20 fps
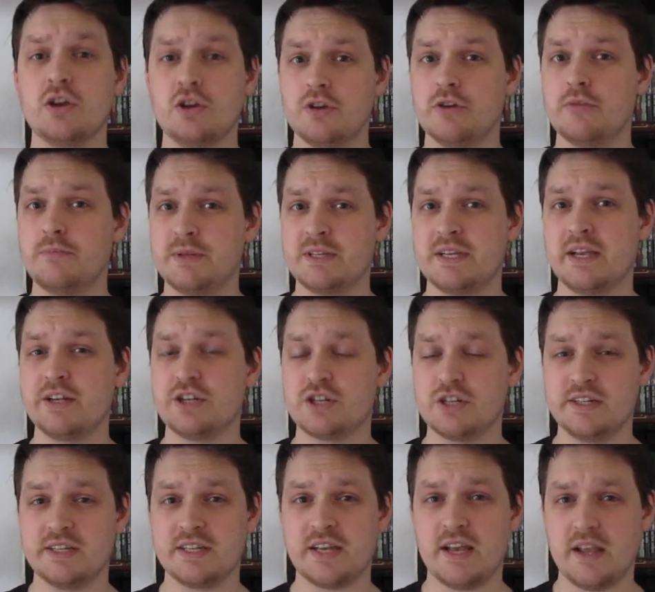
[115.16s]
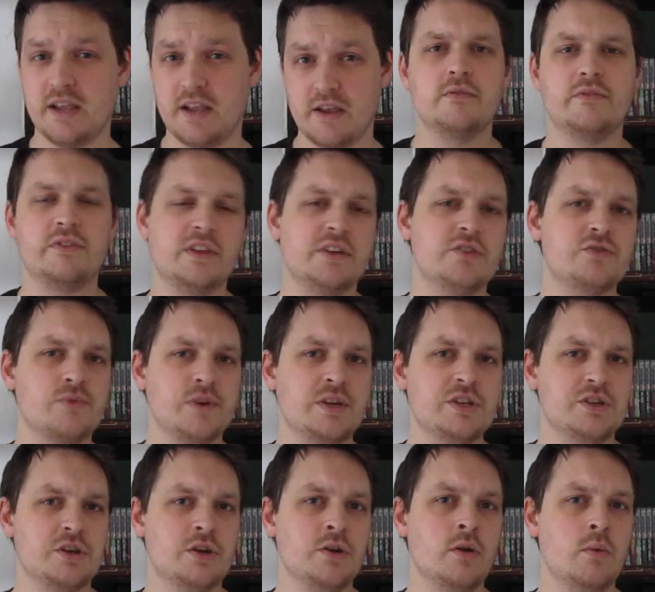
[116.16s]
could potentially take. For this
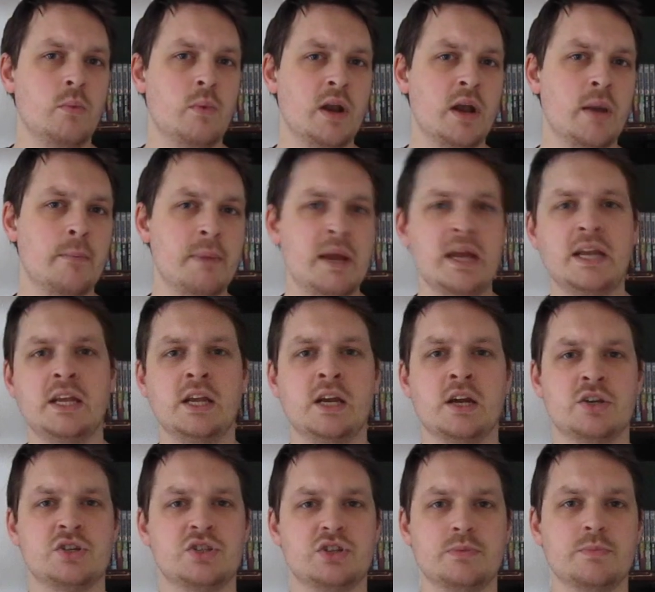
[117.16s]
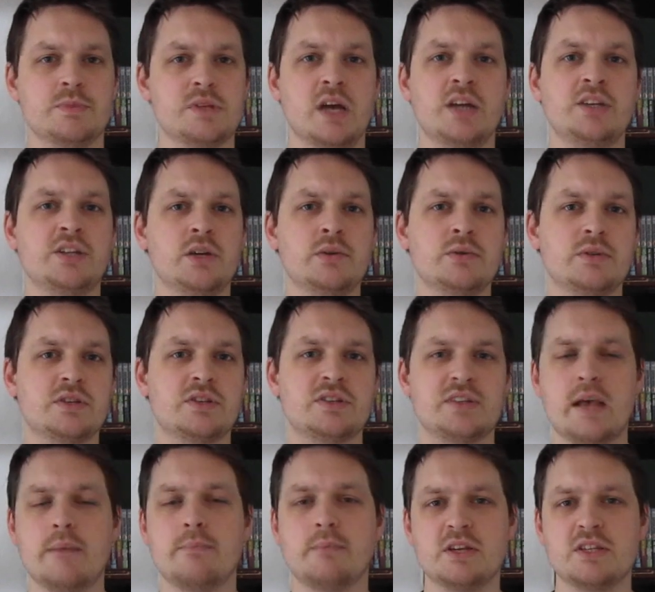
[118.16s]
reason, when I'm making customs, I don't
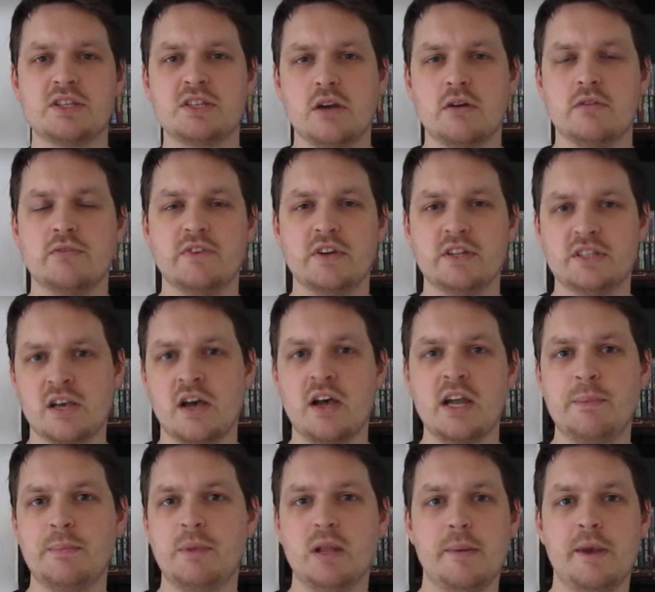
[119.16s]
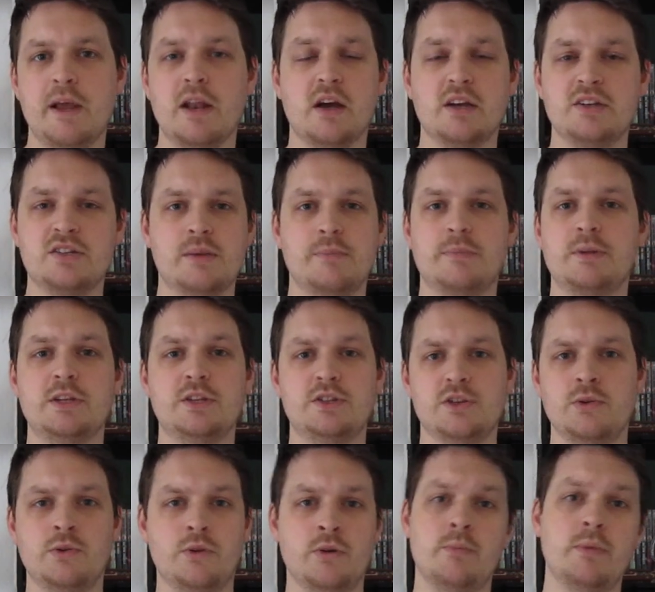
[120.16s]
set myself a time limit. I simply
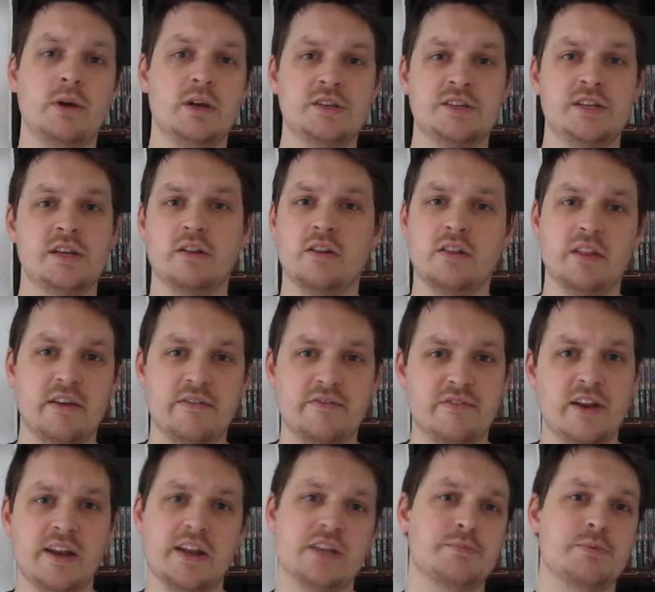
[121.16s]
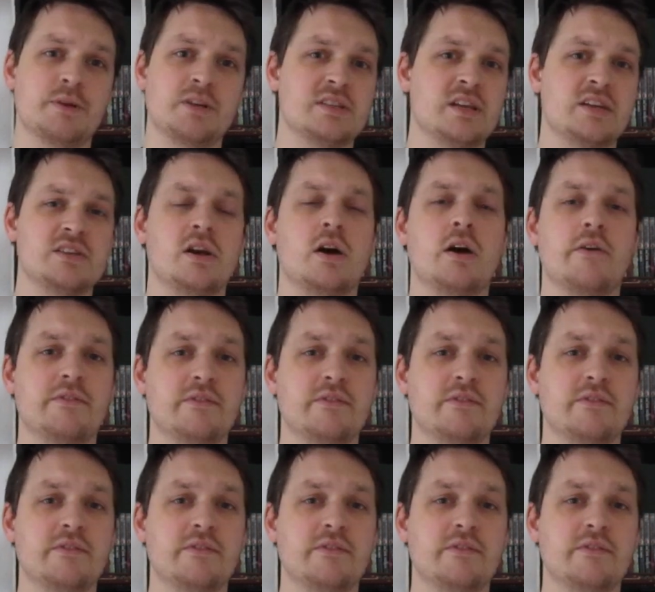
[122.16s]
do them until they're finished, because that's half